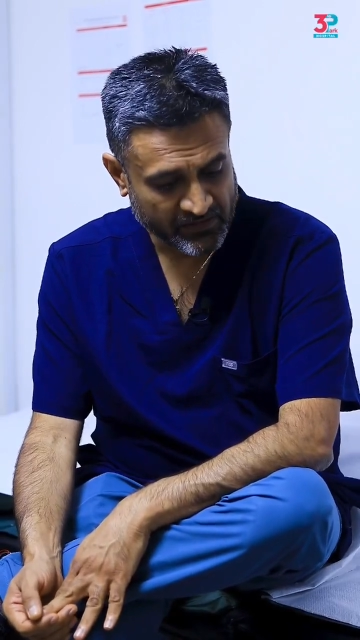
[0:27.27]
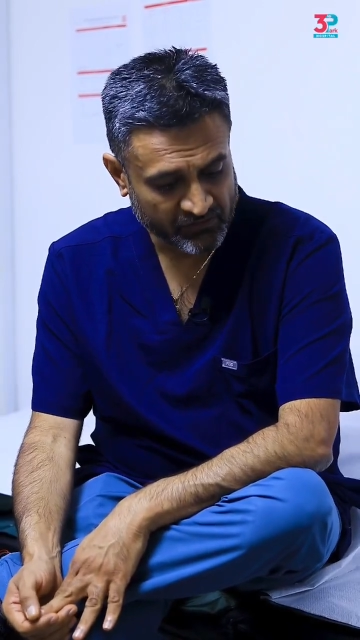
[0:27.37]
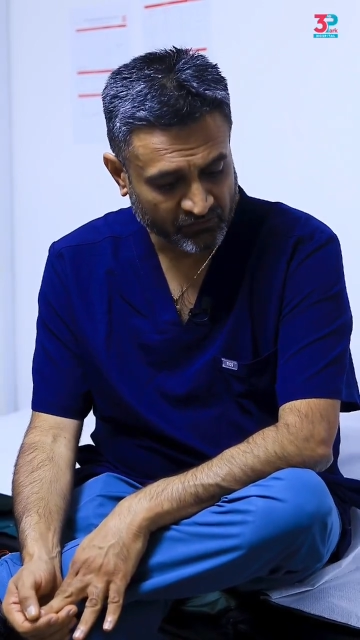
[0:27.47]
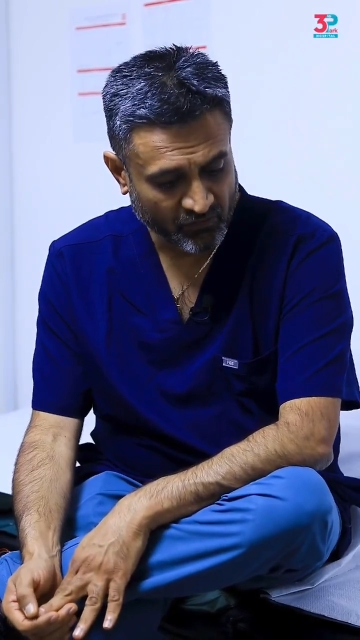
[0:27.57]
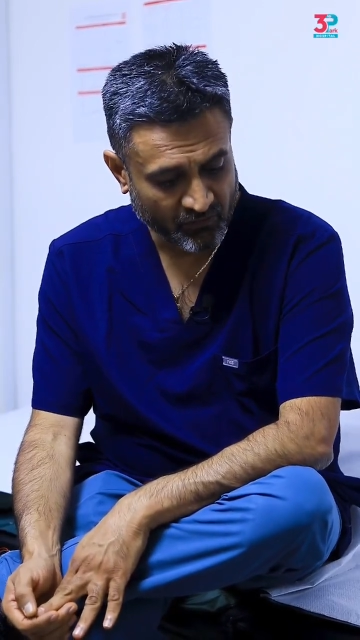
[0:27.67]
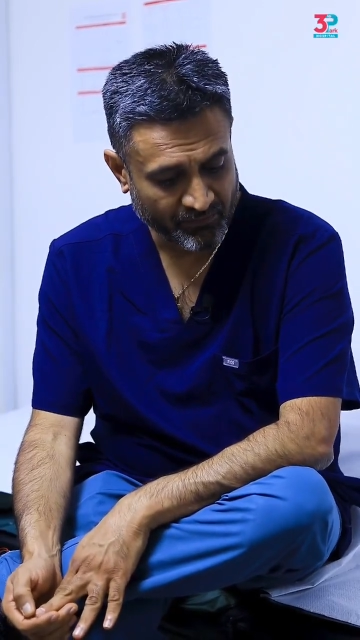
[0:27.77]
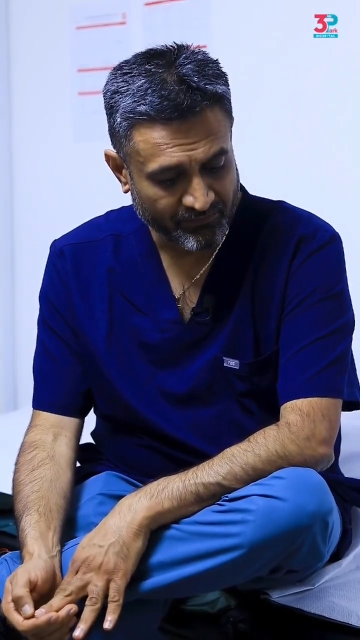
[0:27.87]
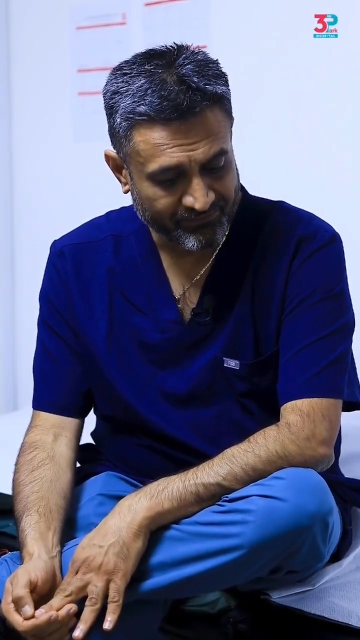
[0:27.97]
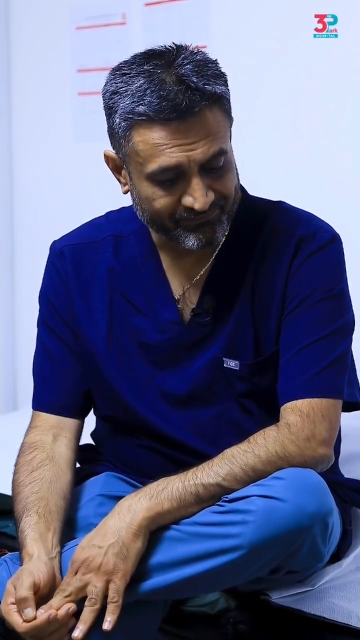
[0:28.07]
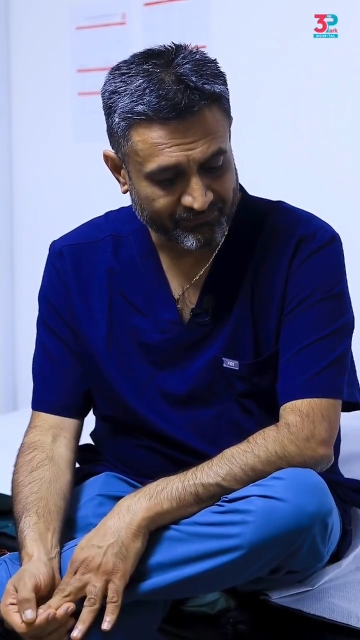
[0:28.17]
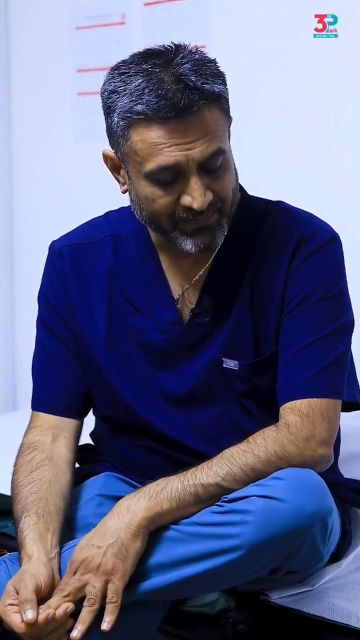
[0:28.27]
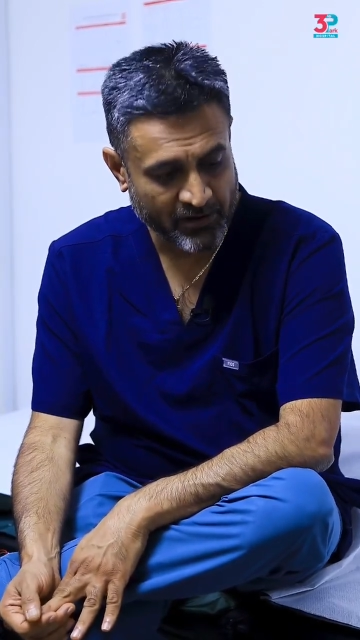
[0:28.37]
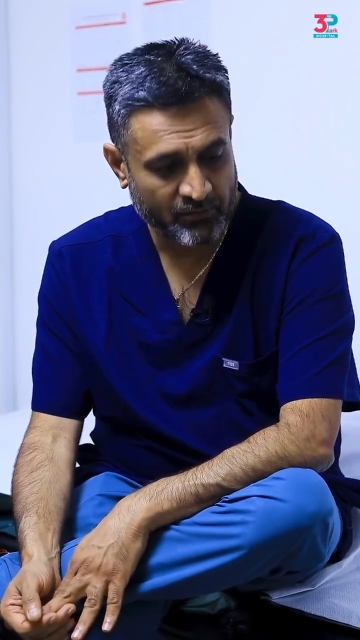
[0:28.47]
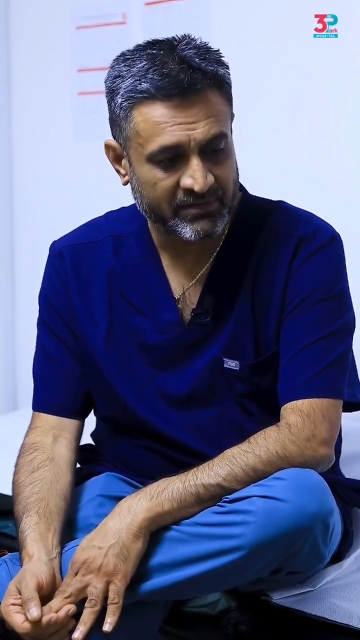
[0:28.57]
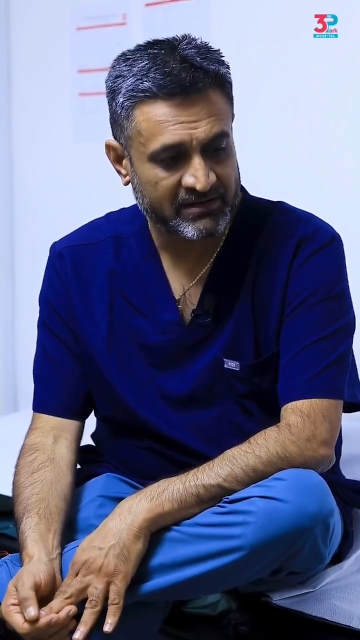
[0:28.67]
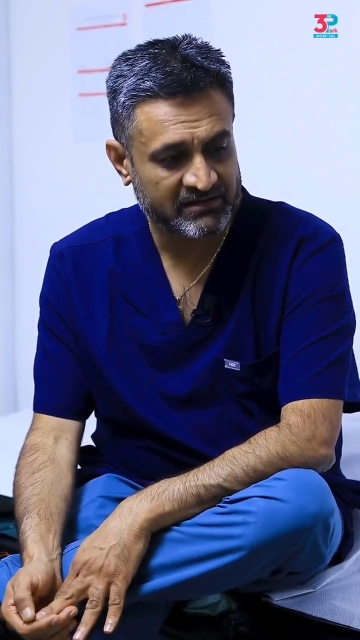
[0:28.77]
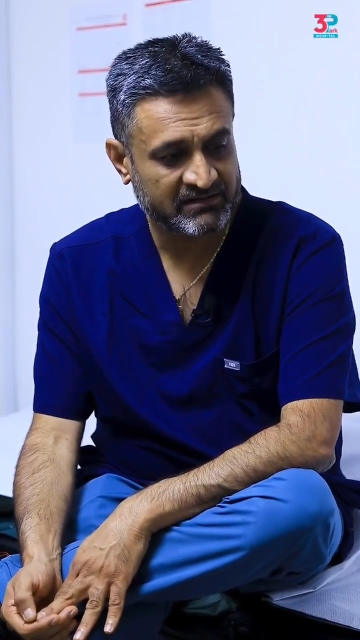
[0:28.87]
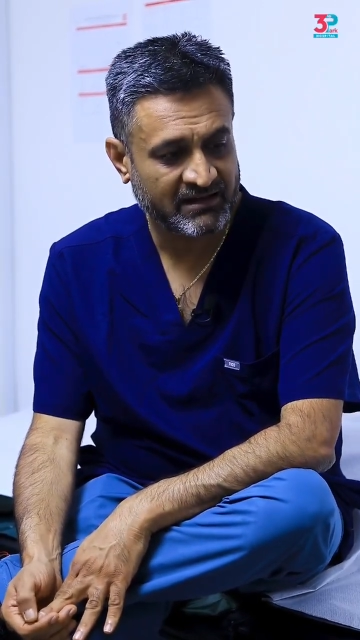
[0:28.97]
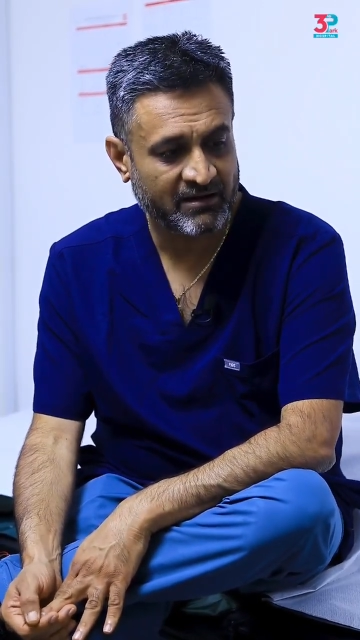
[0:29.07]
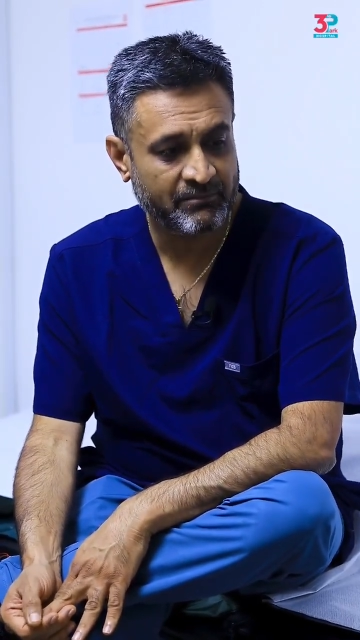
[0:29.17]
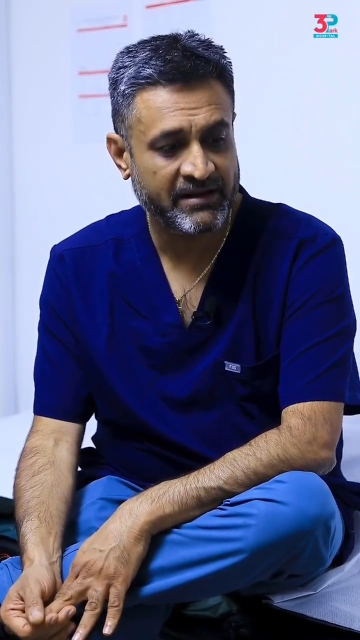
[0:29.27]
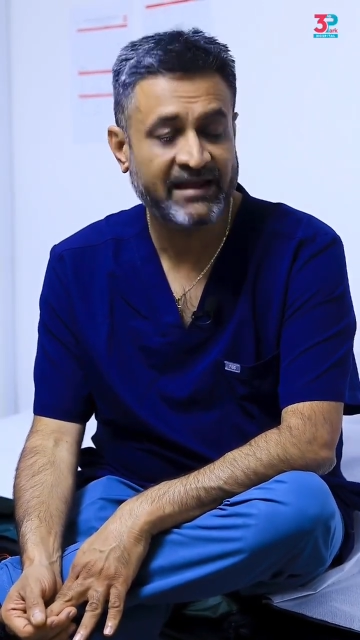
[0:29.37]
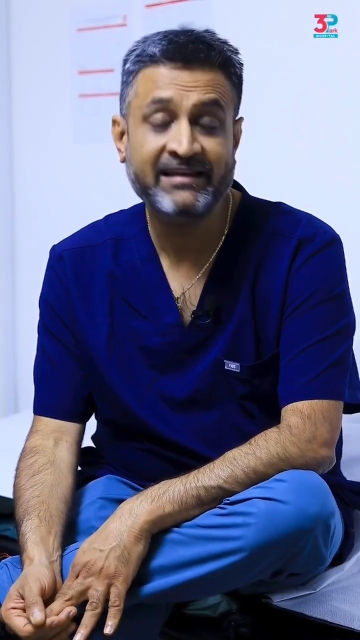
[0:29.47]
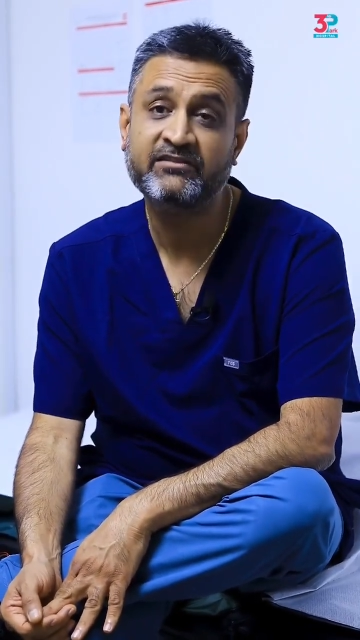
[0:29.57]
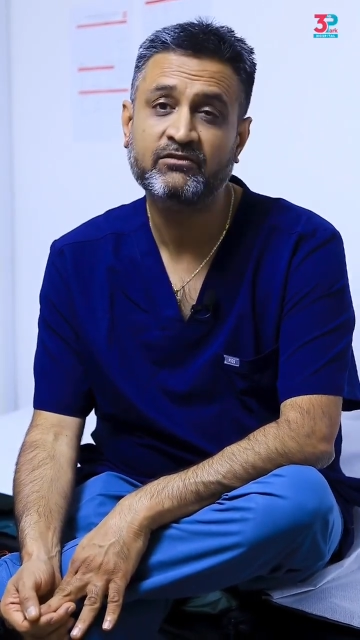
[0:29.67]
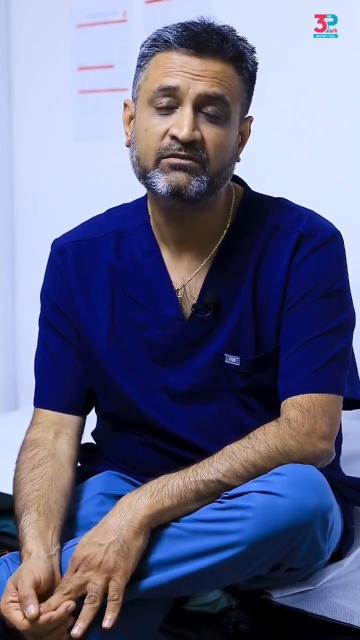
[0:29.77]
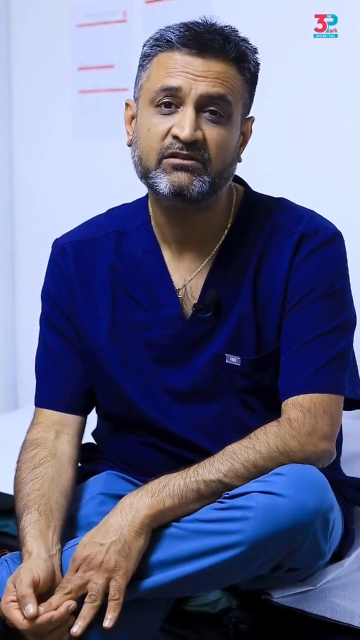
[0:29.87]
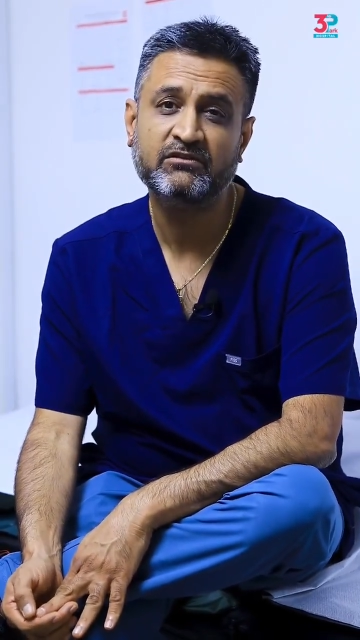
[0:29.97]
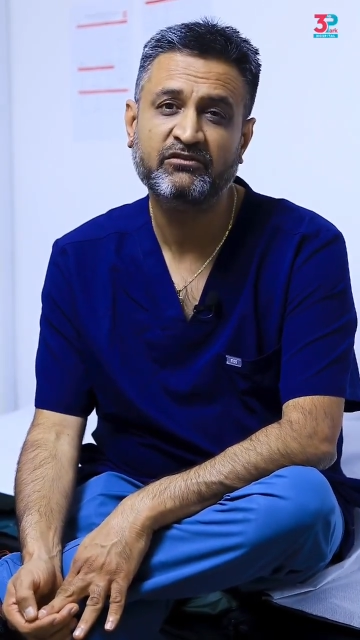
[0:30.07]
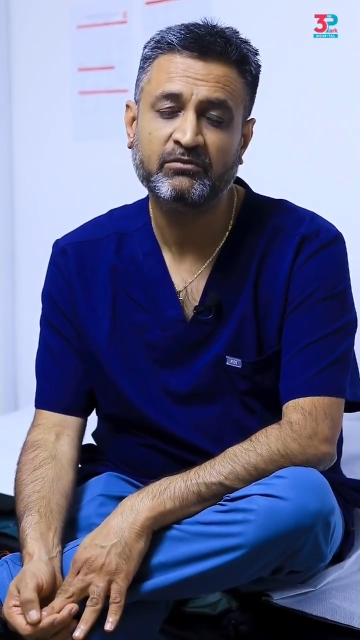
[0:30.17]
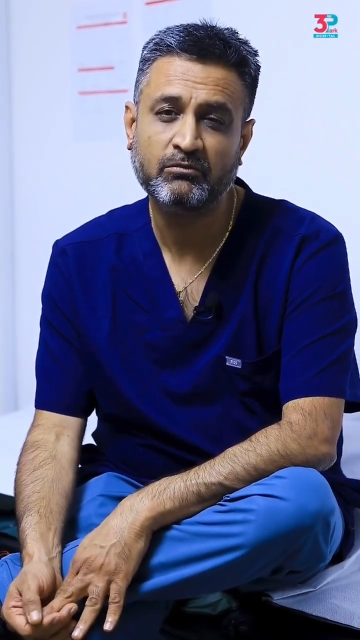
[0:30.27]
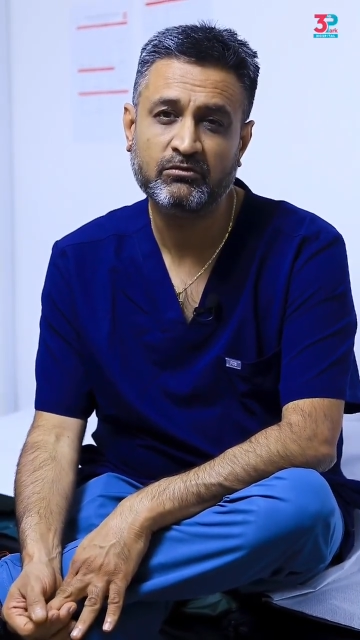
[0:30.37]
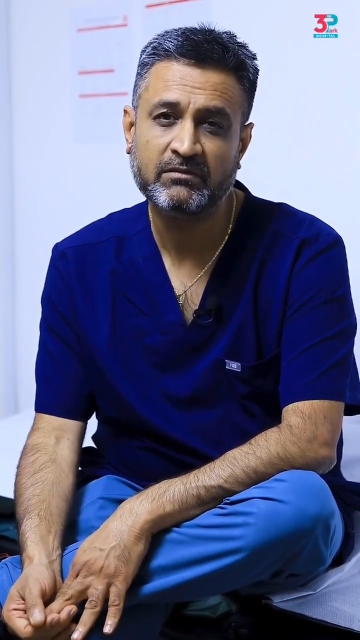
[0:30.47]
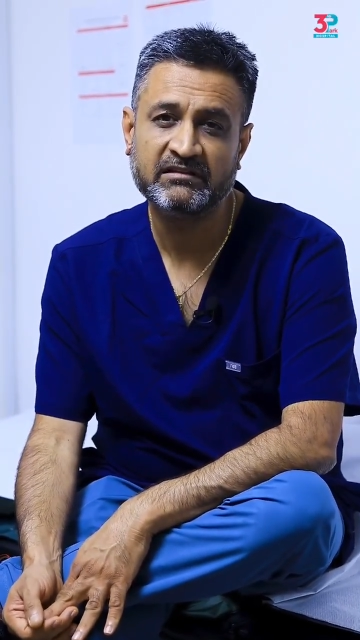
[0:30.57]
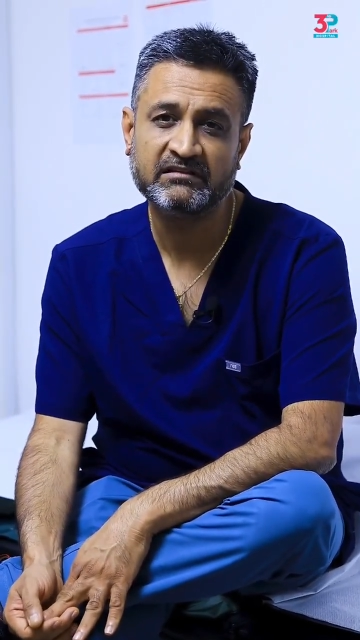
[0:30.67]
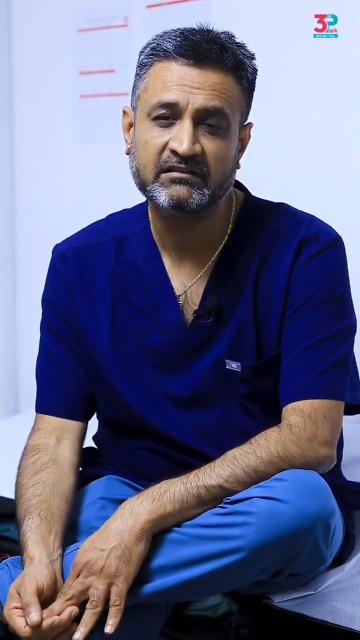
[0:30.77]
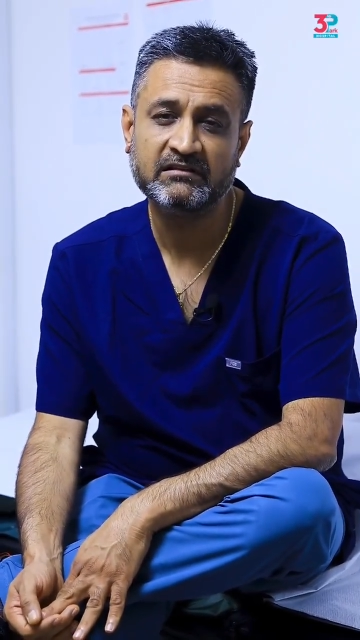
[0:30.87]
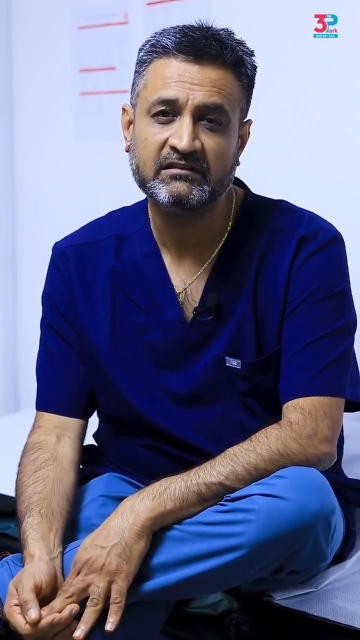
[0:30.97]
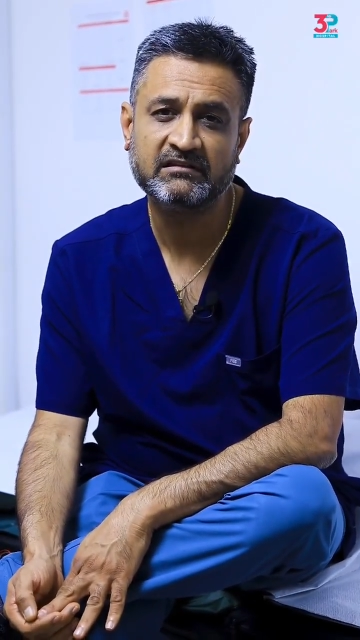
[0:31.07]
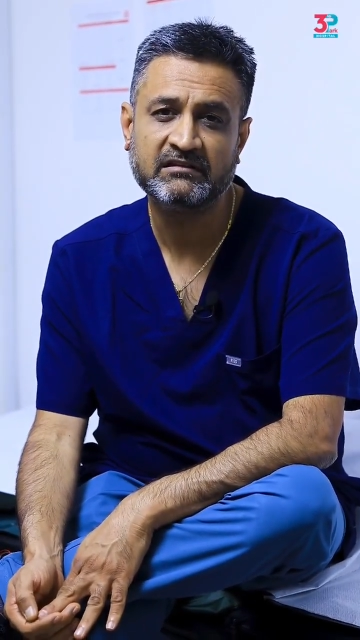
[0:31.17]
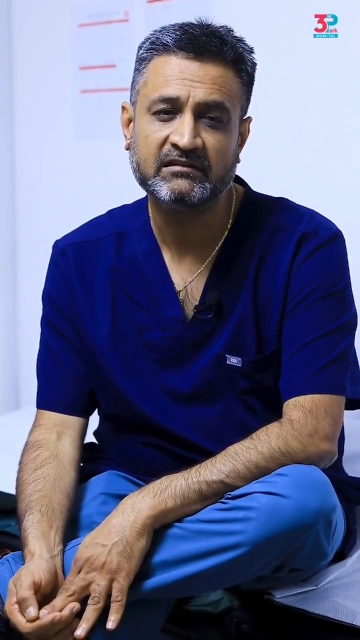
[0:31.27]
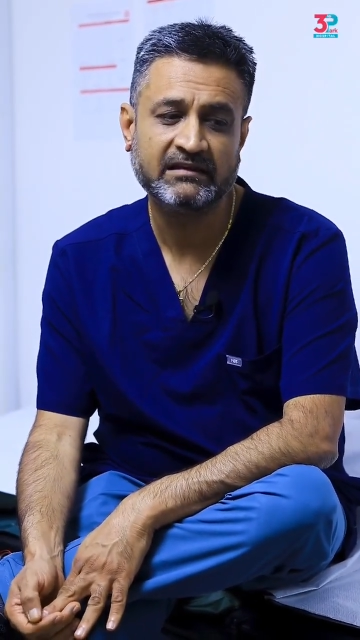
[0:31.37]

So myomas are benign tumors of smooth muscles